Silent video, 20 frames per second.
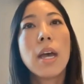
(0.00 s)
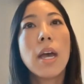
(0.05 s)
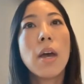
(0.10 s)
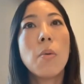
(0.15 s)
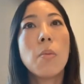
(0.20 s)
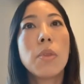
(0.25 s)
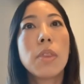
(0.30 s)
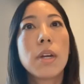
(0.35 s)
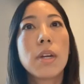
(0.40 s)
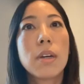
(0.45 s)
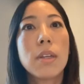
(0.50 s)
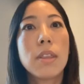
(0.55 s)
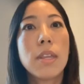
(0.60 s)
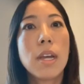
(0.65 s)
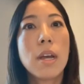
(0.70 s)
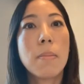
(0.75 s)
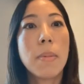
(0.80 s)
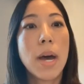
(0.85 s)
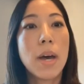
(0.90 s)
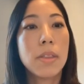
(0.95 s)
And what the good
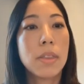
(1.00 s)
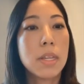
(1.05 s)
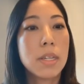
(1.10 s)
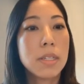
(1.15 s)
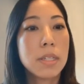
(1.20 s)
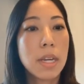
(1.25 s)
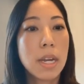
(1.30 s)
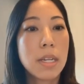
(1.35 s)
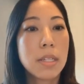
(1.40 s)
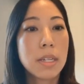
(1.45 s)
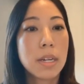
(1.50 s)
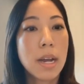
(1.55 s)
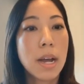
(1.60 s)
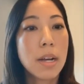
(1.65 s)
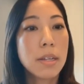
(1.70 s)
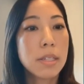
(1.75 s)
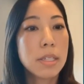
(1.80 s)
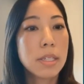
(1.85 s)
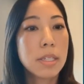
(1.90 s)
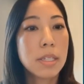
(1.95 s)
thing about this ACE
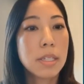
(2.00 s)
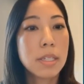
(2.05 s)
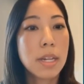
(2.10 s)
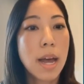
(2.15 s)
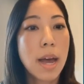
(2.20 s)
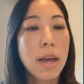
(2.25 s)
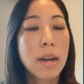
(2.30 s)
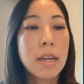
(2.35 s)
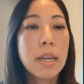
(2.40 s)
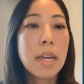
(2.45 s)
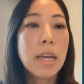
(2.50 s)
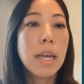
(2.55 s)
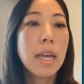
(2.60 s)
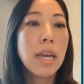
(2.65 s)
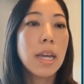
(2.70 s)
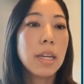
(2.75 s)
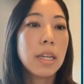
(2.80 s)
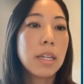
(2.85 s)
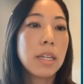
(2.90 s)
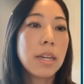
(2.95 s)
analysis is that
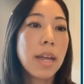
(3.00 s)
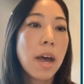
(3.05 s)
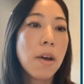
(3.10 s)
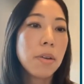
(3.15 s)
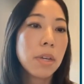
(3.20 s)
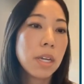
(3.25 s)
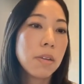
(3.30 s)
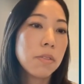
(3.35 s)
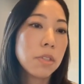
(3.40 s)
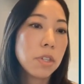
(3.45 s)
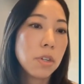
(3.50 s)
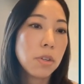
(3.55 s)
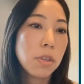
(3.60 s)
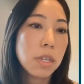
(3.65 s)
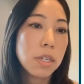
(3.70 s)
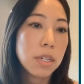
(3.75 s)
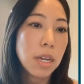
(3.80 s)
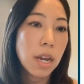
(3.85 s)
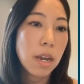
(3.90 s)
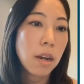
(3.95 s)
it now gives you
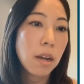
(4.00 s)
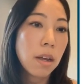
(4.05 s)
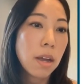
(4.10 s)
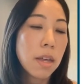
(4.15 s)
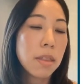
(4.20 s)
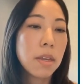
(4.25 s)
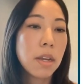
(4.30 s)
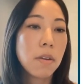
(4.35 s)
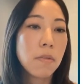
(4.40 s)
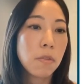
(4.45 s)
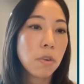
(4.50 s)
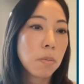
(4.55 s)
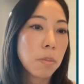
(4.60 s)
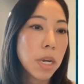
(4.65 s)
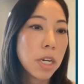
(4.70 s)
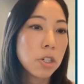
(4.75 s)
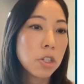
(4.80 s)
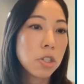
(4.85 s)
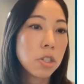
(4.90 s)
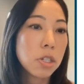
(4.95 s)
the data and the
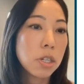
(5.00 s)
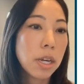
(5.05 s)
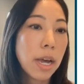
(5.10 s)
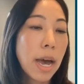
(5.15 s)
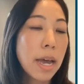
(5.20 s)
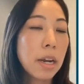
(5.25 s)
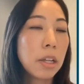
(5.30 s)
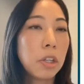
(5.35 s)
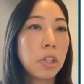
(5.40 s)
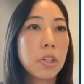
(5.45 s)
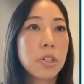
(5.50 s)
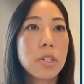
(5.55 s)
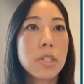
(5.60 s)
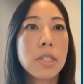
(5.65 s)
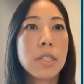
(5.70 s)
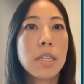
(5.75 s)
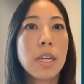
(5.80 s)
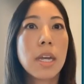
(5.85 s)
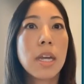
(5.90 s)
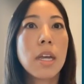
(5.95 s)
information to kind of look to
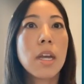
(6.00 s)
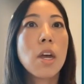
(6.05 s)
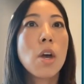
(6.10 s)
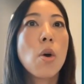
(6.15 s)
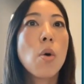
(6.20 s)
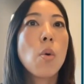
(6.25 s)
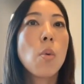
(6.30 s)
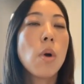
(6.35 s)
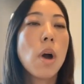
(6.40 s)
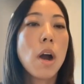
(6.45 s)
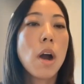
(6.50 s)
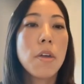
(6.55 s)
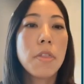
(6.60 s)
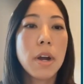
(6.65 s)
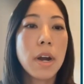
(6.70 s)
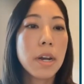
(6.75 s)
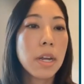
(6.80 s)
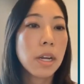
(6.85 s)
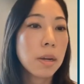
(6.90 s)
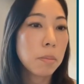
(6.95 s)
see, are
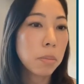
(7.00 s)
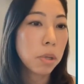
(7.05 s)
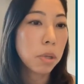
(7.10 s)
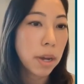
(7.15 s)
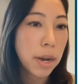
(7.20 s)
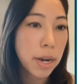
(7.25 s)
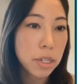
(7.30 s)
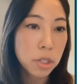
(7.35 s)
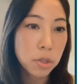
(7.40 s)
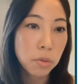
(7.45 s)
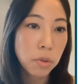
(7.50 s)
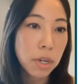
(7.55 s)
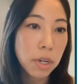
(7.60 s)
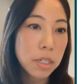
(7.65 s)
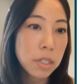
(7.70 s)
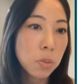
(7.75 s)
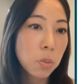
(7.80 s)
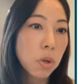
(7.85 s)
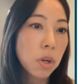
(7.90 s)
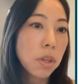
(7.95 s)
there any compliance
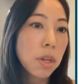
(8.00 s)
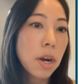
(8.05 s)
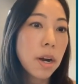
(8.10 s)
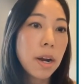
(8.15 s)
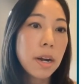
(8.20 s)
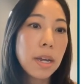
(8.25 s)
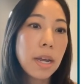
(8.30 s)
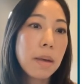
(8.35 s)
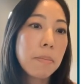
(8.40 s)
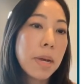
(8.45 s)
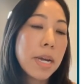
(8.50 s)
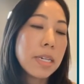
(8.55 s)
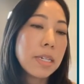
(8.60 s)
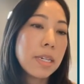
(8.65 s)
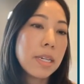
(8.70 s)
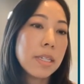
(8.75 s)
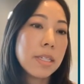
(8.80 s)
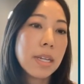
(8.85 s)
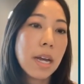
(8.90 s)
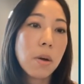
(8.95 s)
risks? Were there any
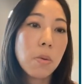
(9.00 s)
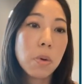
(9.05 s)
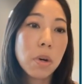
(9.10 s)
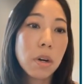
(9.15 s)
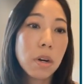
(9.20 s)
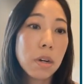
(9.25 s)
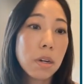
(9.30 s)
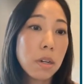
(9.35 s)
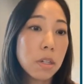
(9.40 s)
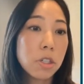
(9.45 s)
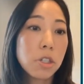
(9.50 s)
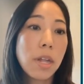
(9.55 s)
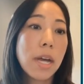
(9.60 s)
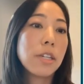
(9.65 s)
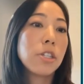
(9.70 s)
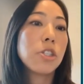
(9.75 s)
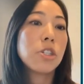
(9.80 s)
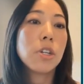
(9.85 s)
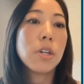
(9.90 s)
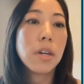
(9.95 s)
MIDs that
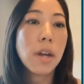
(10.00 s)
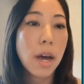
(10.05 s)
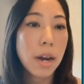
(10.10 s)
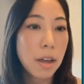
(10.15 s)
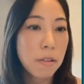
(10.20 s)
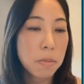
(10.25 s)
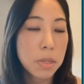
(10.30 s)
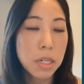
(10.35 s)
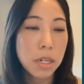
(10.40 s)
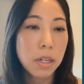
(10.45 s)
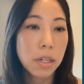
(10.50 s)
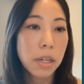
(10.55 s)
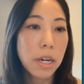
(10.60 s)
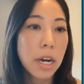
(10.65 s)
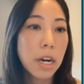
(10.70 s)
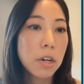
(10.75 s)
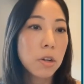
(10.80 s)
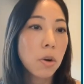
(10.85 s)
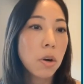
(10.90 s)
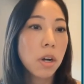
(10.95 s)
should not have been
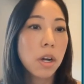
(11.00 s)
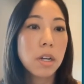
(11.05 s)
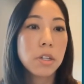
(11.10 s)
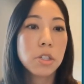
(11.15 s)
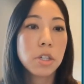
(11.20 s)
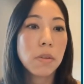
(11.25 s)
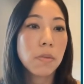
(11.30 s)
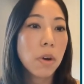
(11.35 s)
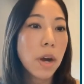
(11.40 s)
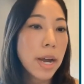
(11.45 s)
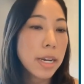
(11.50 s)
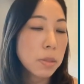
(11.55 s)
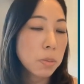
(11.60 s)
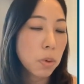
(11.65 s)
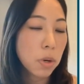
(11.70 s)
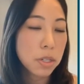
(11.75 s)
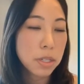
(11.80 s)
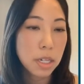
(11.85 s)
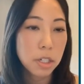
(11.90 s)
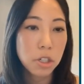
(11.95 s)
declared, or country of
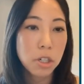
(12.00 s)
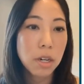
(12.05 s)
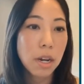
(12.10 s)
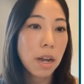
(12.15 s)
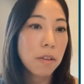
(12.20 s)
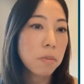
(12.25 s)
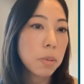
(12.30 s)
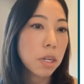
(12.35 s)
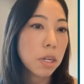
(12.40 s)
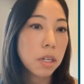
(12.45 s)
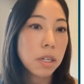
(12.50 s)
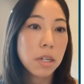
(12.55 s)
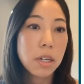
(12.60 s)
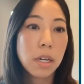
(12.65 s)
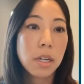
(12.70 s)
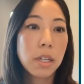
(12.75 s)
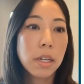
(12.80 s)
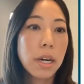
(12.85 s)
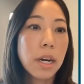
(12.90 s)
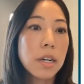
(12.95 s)
exports that should not have been
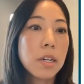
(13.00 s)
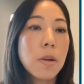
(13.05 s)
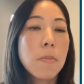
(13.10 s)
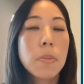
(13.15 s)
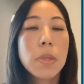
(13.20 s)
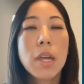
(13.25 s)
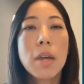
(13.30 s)
declared?